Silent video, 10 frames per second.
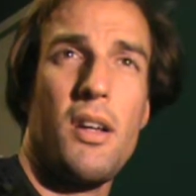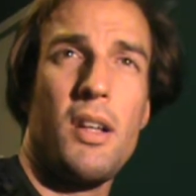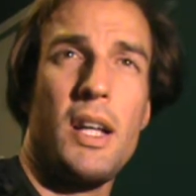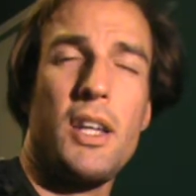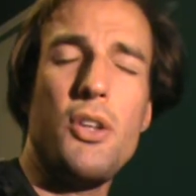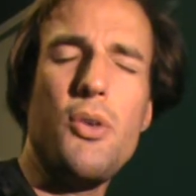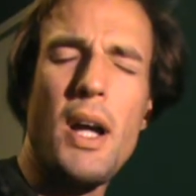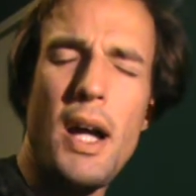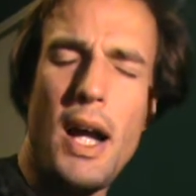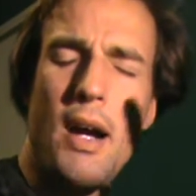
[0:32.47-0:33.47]
Like, you
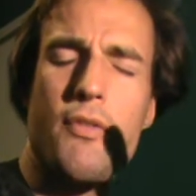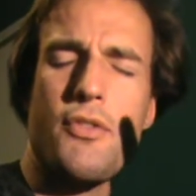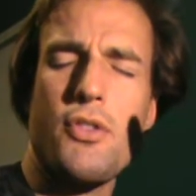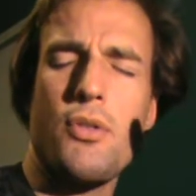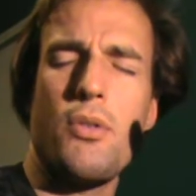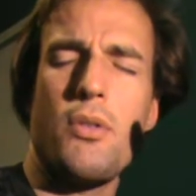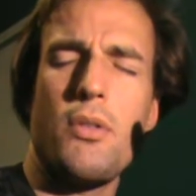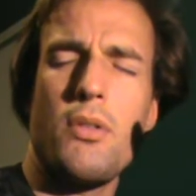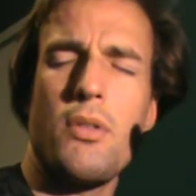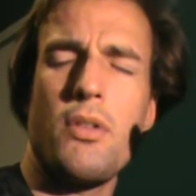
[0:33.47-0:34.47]
have to
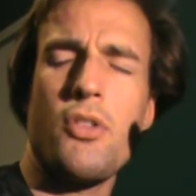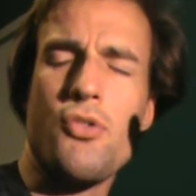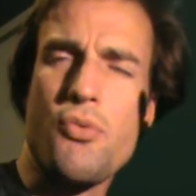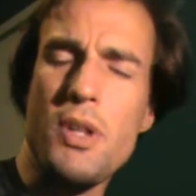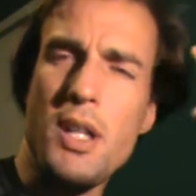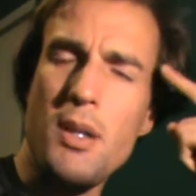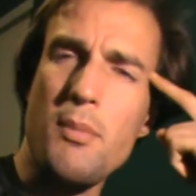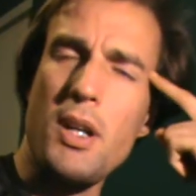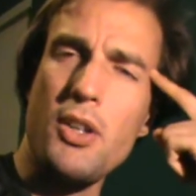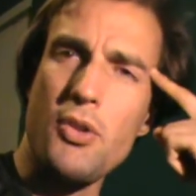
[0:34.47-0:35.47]
dream
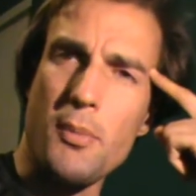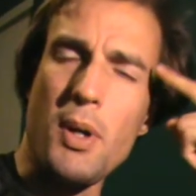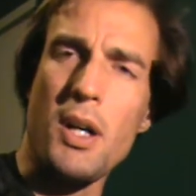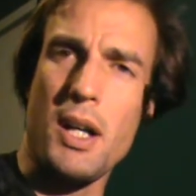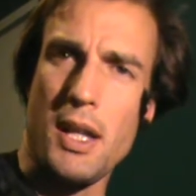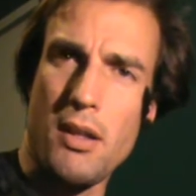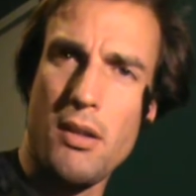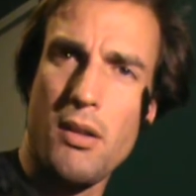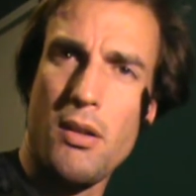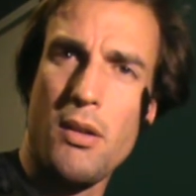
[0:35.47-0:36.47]
in your mind
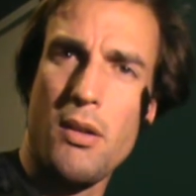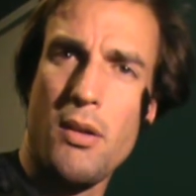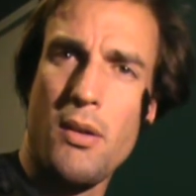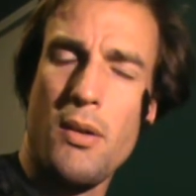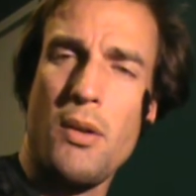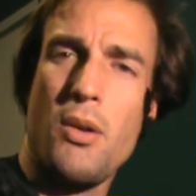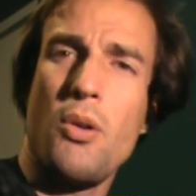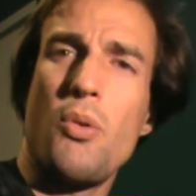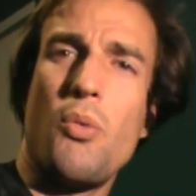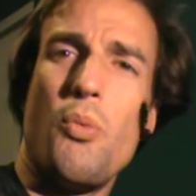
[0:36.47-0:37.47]

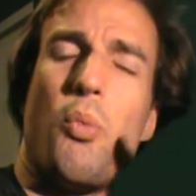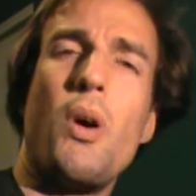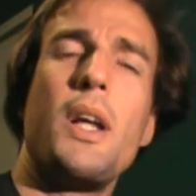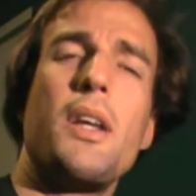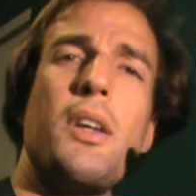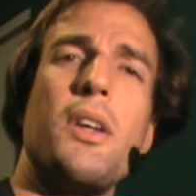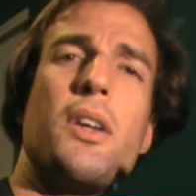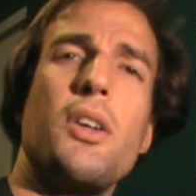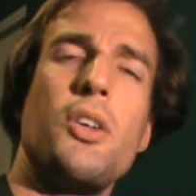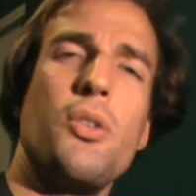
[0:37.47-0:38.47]
what
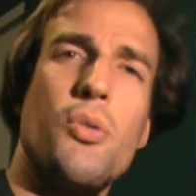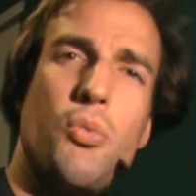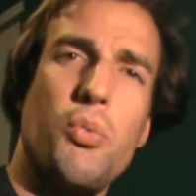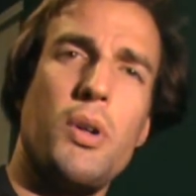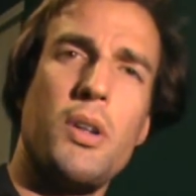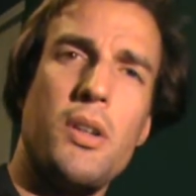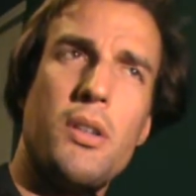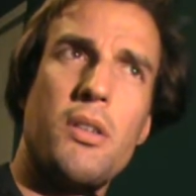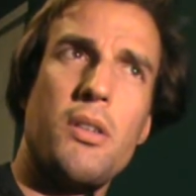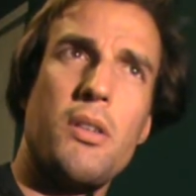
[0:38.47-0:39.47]
you would
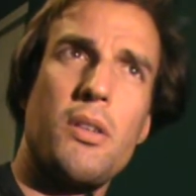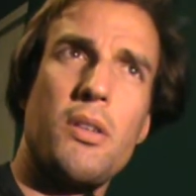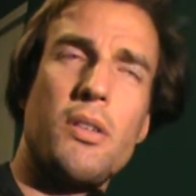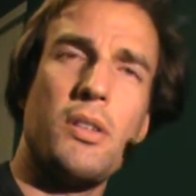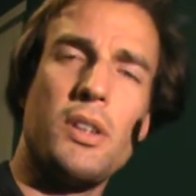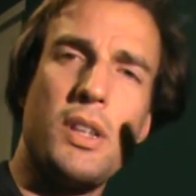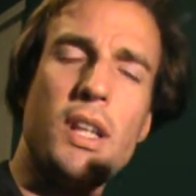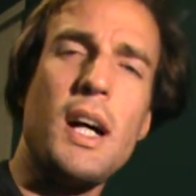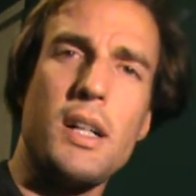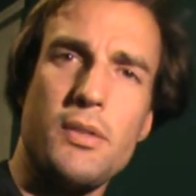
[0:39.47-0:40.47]

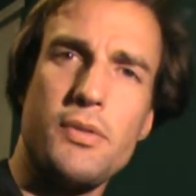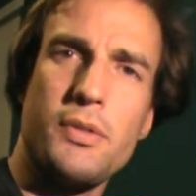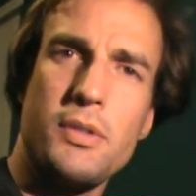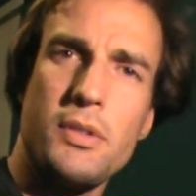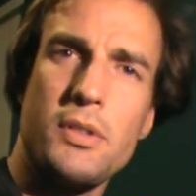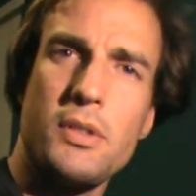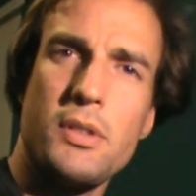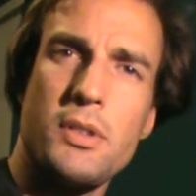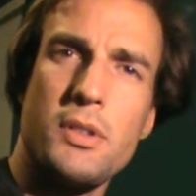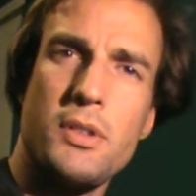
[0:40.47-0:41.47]
love
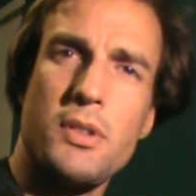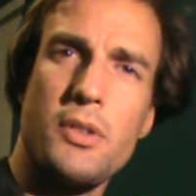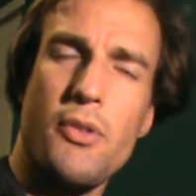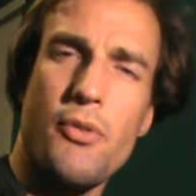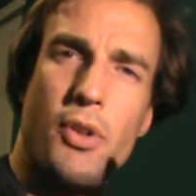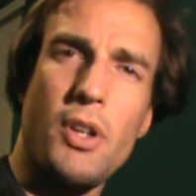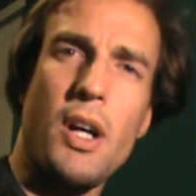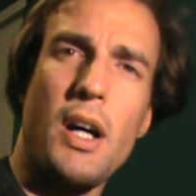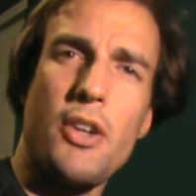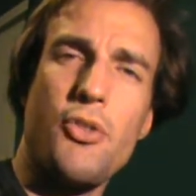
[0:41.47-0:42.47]
for
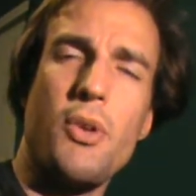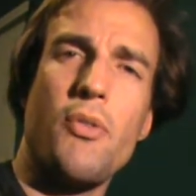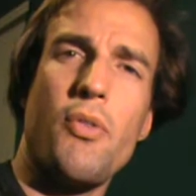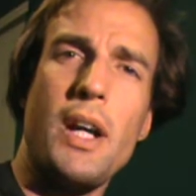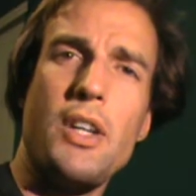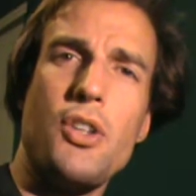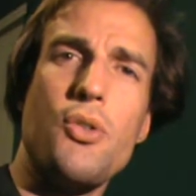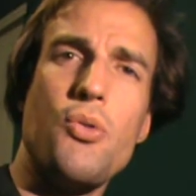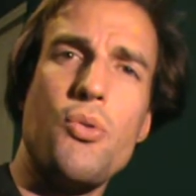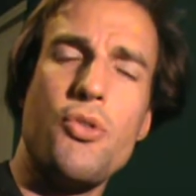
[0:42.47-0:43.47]
God to invite
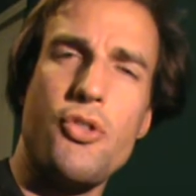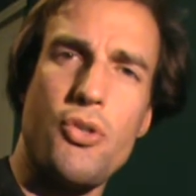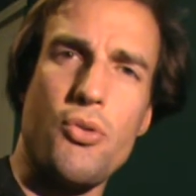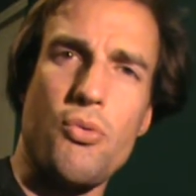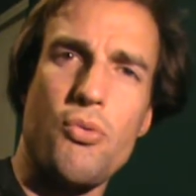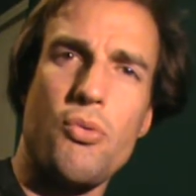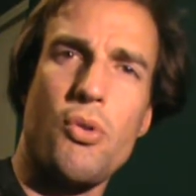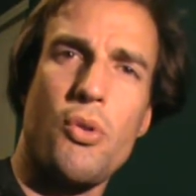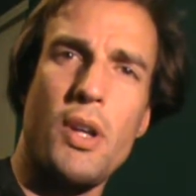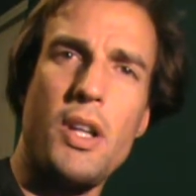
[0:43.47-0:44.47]
you to
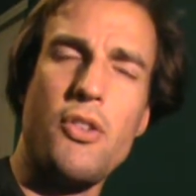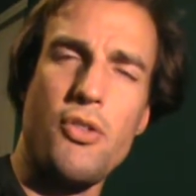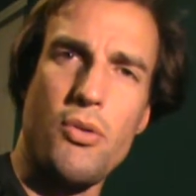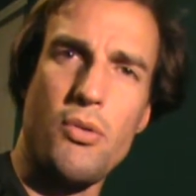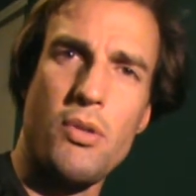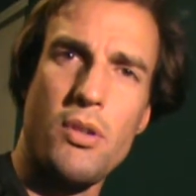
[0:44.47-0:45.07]
or into.